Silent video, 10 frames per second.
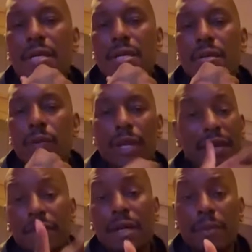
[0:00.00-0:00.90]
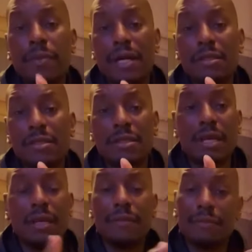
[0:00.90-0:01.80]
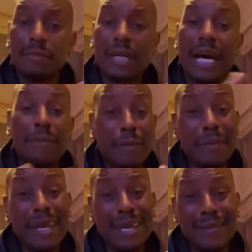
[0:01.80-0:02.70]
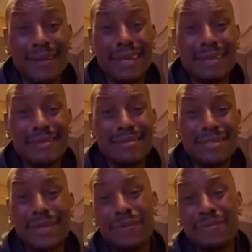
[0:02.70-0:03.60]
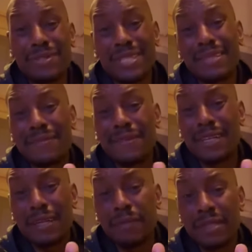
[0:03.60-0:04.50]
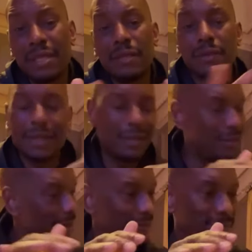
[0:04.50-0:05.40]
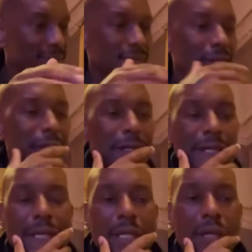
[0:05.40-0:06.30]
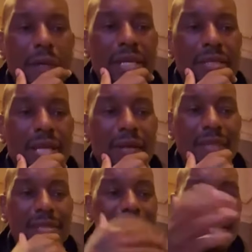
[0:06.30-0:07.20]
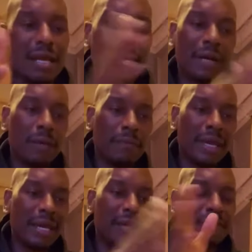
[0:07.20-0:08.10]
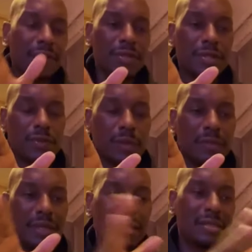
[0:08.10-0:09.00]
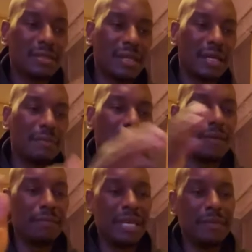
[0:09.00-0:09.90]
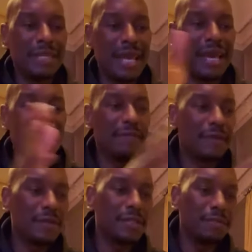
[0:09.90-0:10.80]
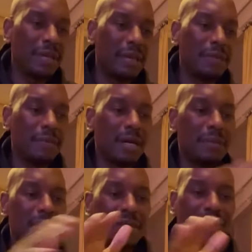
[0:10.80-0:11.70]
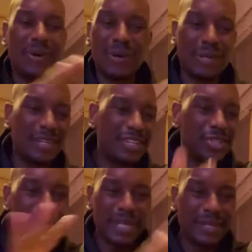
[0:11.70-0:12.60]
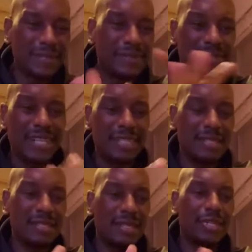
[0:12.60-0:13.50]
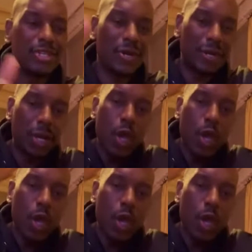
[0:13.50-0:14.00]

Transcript: it. Whatever I'm about to say, I'm a man, right? So shut the fuck up and deal with it. No, that's not, this is not about man versus woman. This is not about baby daddy versus baby mama. All of the triggers, I just need